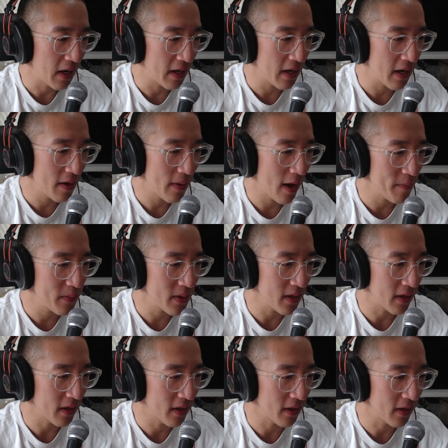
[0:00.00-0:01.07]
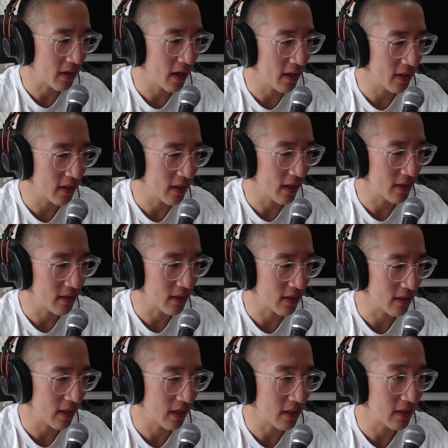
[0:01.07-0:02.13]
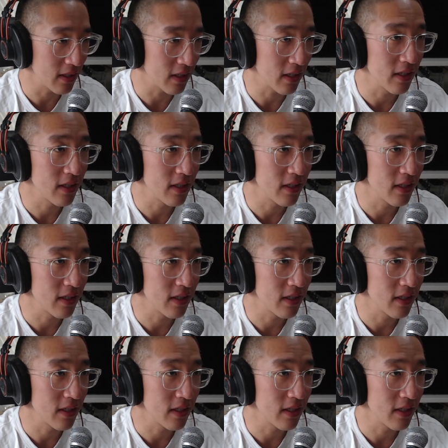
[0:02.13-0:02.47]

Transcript: I am happy again. Yes, exactly.